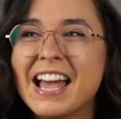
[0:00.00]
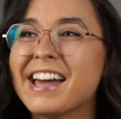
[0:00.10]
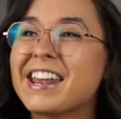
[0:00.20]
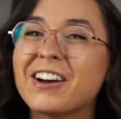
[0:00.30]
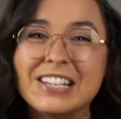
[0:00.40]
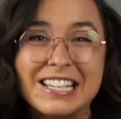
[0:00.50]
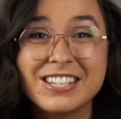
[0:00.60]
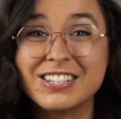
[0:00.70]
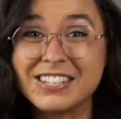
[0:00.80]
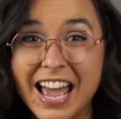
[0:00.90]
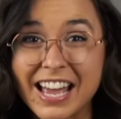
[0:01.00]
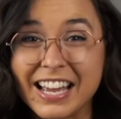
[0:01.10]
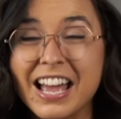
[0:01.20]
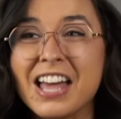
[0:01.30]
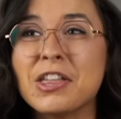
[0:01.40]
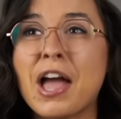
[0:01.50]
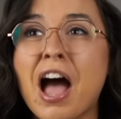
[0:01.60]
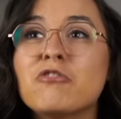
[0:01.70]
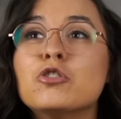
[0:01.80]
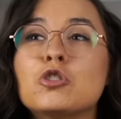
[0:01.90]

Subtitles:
and how each day they have